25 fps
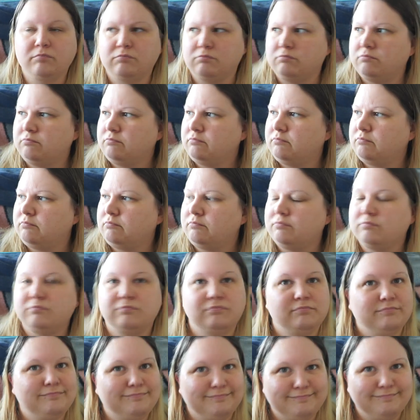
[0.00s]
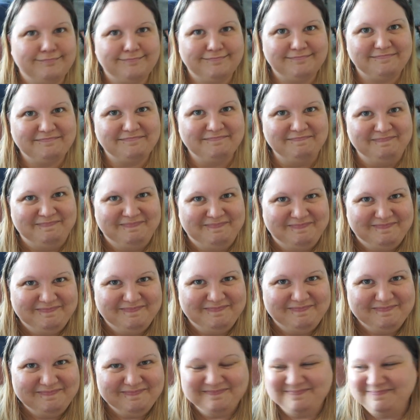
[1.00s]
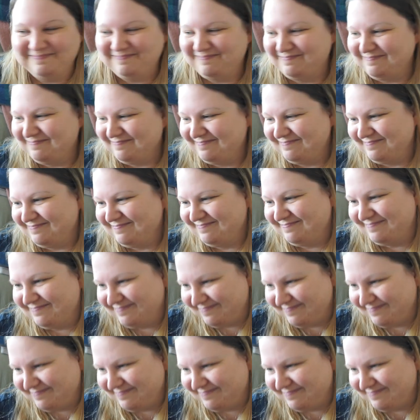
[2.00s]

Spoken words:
(no one is talking)